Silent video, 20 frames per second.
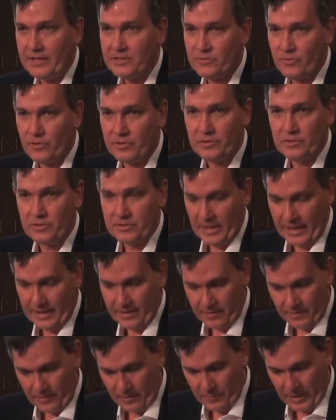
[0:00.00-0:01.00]
later on in the
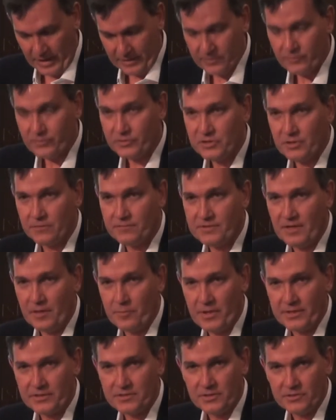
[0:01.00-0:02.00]
day about the Shift
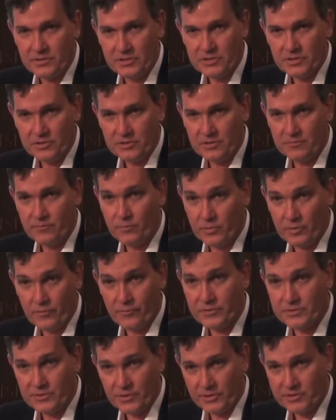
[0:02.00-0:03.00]
MS initiative or
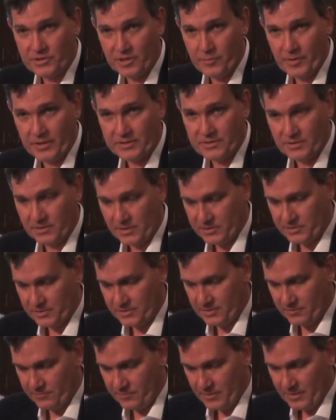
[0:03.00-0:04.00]
the Research MS
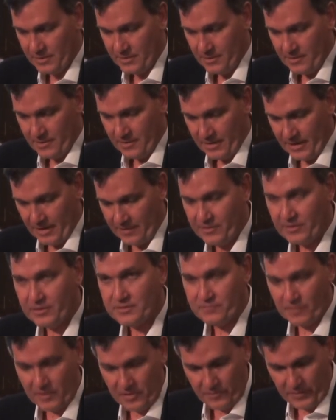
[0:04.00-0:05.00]
initiative, and I
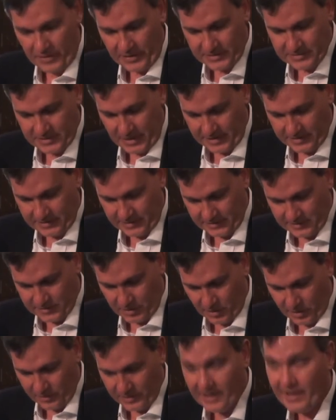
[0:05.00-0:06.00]
think it's very, very exciting.
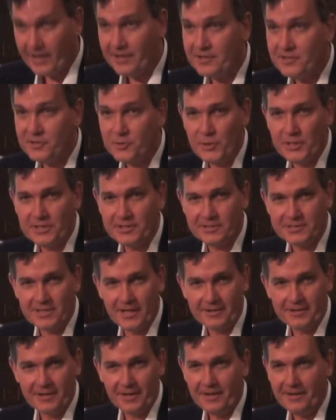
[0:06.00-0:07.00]
So, are there any
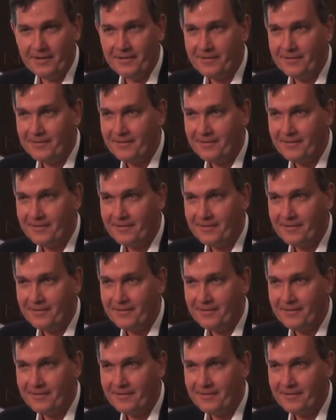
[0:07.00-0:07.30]
tweeters out there?